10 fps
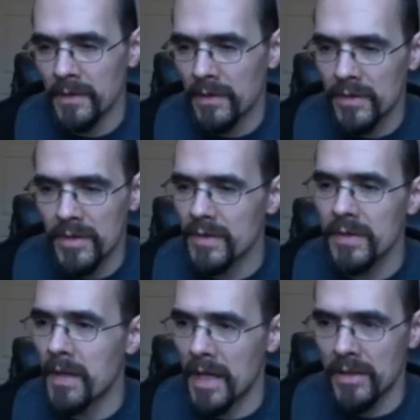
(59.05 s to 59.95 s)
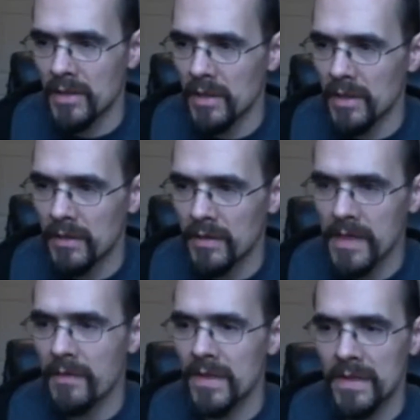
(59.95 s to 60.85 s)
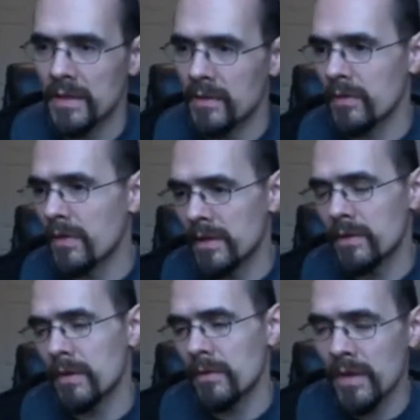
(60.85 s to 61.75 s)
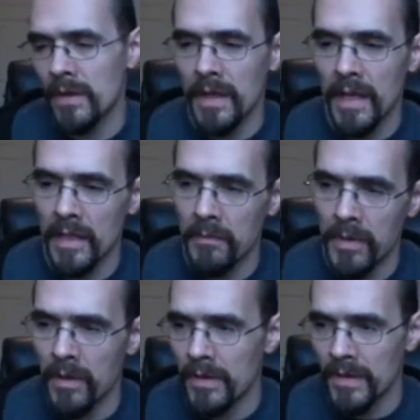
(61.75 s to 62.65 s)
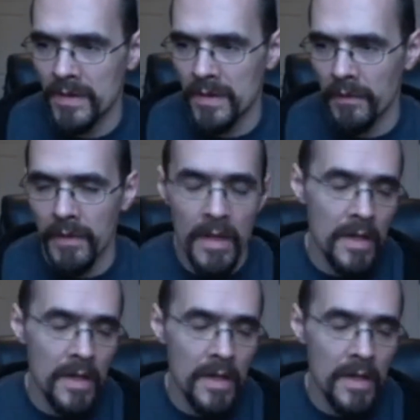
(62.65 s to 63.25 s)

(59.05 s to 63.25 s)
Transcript: You can just imagine it, because obviously they do everything they can to bury this stuff.